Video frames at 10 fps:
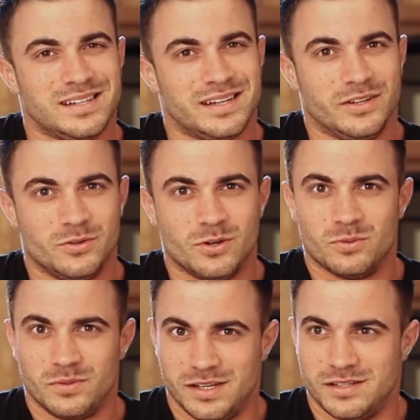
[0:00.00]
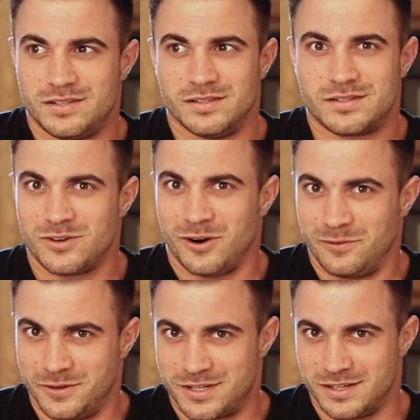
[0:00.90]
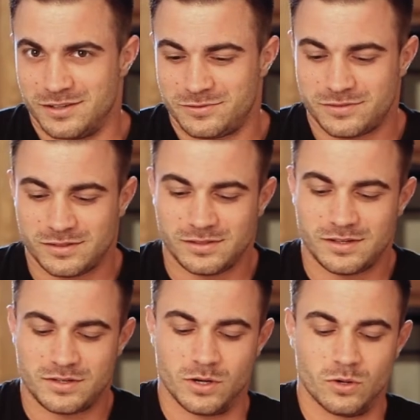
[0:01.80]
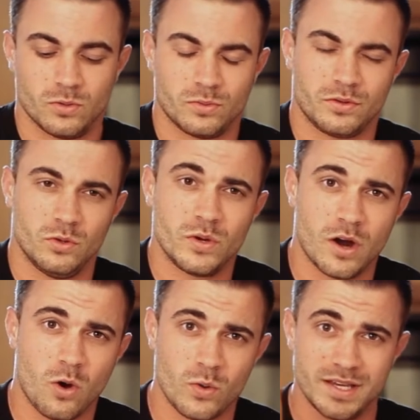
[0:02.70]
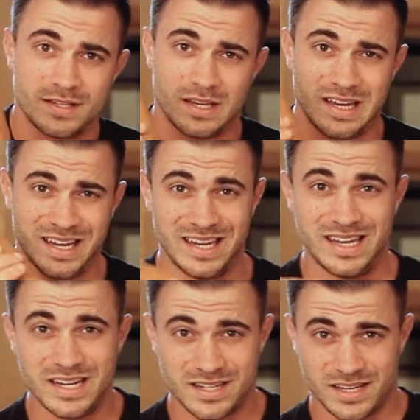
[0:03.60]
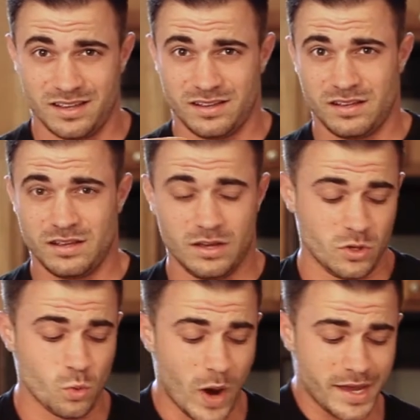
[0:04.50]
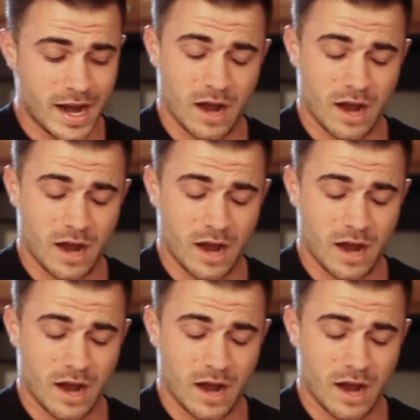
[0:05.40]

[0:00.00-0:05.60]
and you don't need to starve yourself. So you can always eat, you weigh it